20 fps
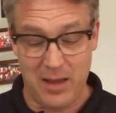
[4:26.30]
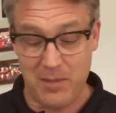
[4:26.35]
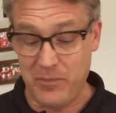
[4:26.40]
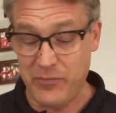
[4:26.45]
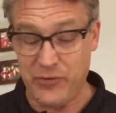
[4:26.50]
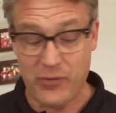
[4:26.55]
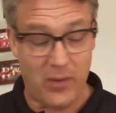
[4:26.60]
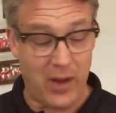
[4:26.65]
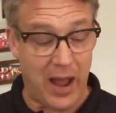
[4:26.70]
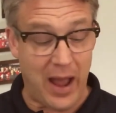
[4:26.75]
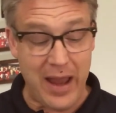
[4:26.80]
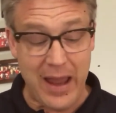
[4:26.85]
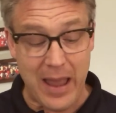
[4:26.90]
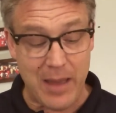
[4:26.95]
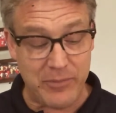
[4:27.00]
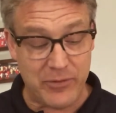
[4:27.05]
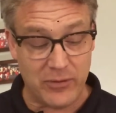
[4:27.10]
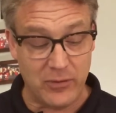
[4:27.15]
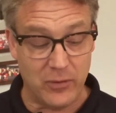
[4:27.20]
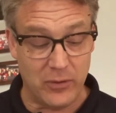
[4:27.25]
So I
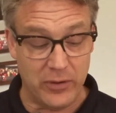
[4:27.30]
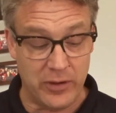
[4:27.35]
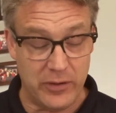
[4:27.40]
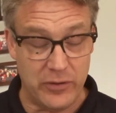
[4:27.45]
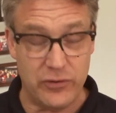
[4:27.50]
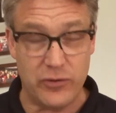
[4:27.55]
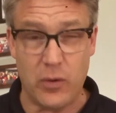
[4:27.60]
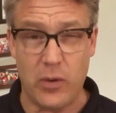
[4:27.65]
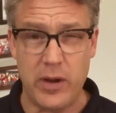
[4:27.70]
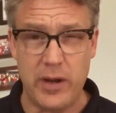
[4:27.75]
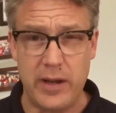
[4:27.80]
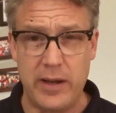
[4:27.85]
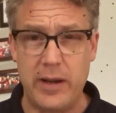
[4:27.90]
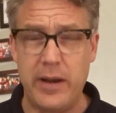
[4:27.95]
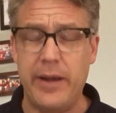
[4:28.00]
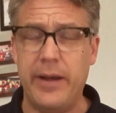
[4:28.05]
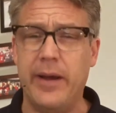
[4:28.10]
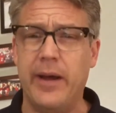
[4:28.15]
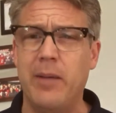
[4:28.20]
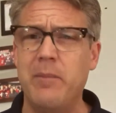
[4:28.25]
absolutely enjoyed
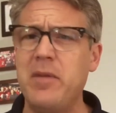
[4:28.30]
it.